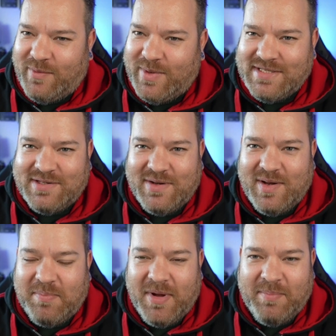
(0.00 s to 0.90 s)

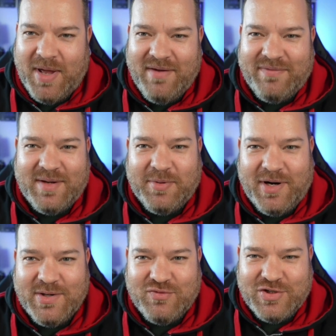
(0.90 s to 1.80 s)
into a birthday
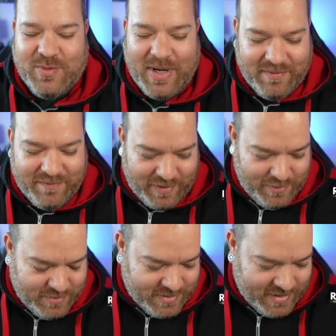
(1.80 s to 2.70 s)
party. It was Roger
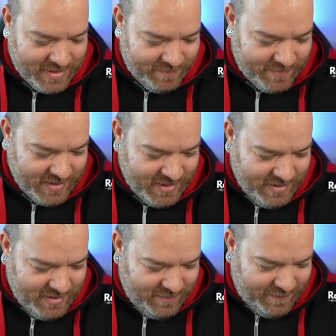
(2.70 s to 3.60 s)
Wakefield,
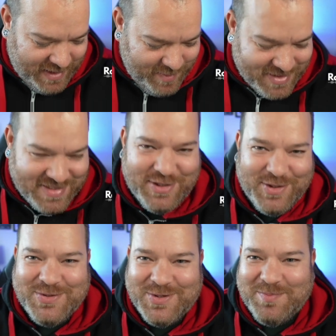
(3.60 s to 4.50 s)
famous
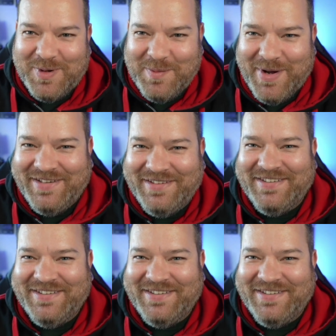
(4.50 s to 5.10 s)
YouTube plumber.